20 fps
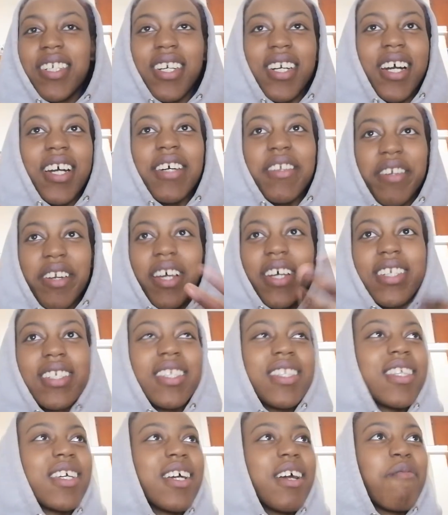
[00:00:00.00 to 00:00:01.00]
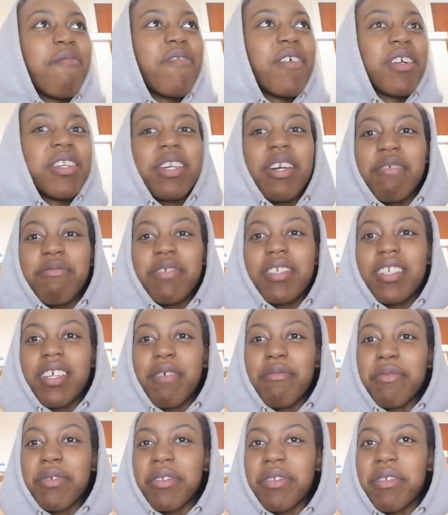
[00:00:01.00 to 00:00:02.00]
Like I'd like to think I'm fairly up to
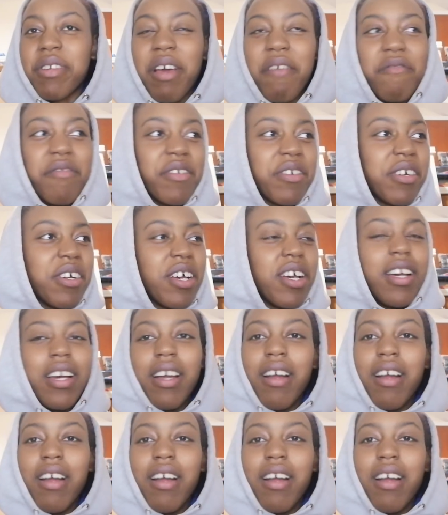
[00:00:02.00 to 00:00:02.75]
date with ever